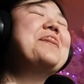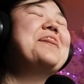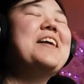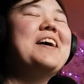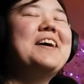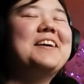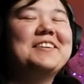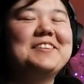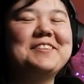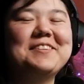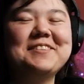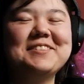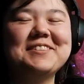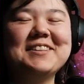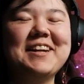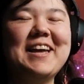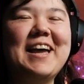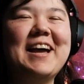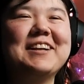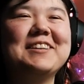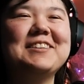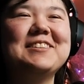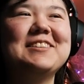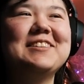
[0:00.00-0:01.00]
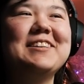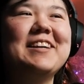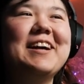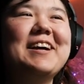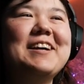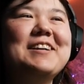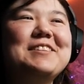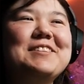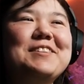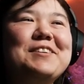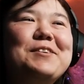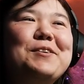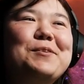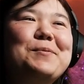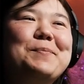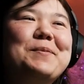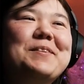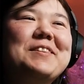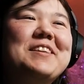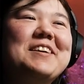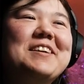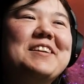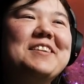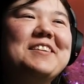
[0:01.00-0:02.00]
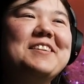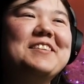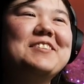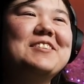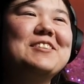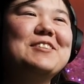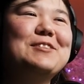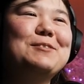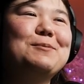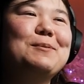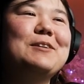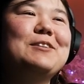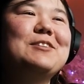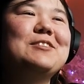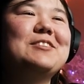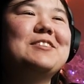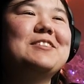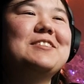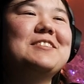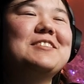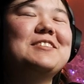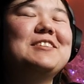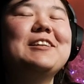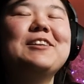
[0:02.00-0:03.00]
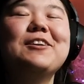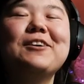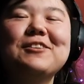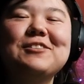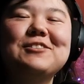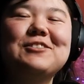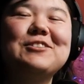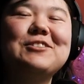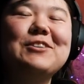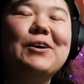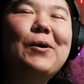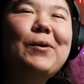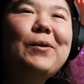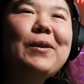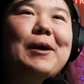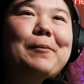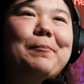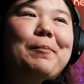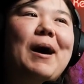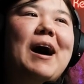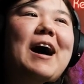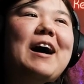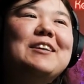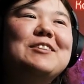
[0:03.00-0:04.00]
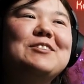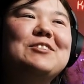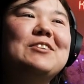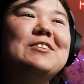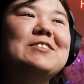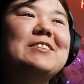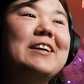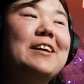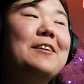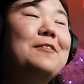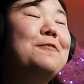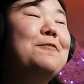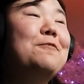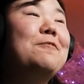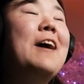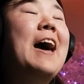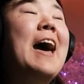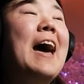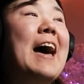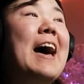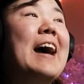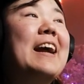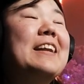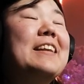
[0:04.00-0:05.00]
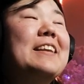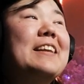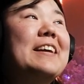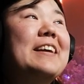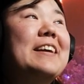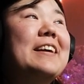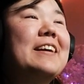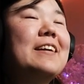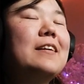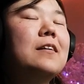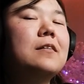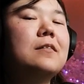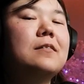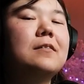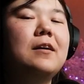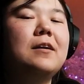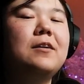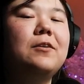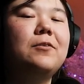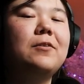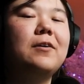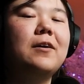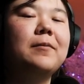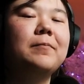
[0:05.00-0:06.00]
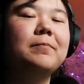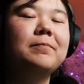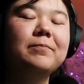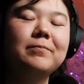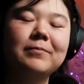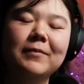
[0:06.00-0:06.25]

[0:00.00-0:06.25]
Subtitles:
thought she was going to actually say I do, but then it just switched. She looks so, like, positive. It's like, in fact, I do not.